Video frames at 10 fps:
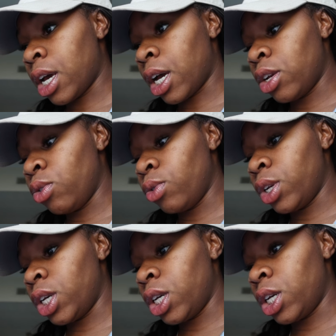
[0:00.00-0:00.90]
I do
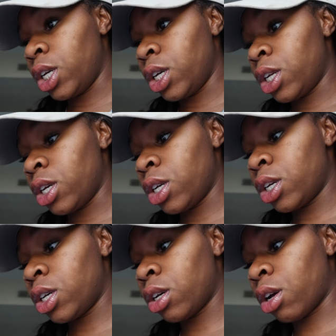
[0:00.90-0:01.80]
need
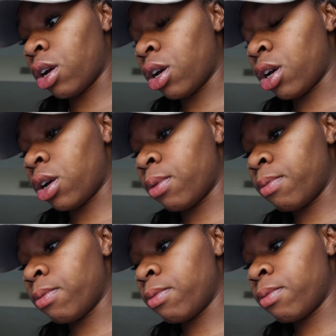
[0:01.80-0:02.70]

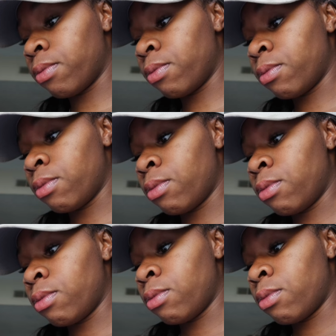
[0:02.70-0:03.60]
um
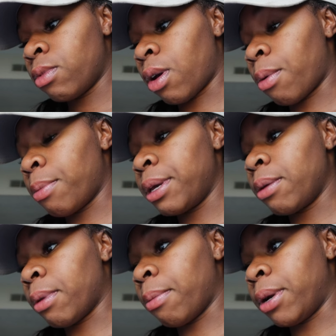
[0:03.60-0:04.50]
I'm gonna be
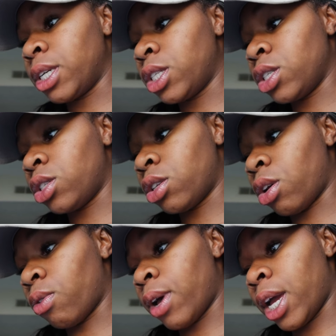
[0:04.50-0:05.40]
get my braces,
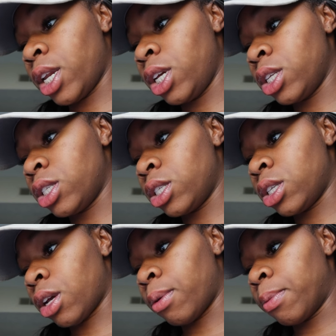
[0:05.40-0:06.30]
so I need
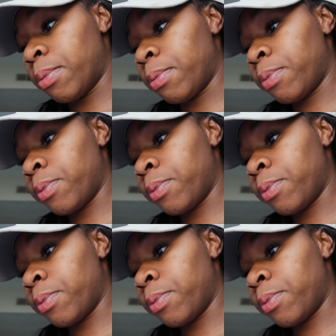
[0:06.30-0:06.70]
some